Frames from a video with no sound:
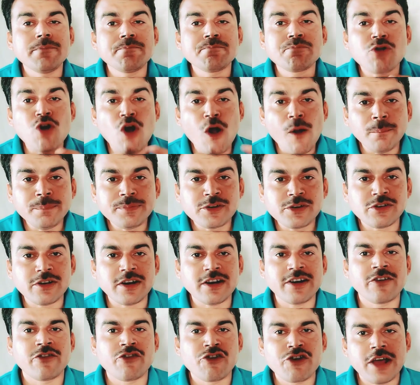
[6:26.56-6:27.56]
prompt
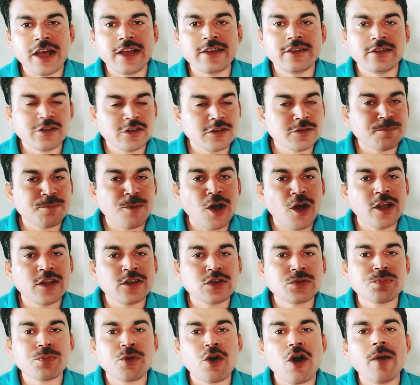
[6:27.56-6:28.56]
response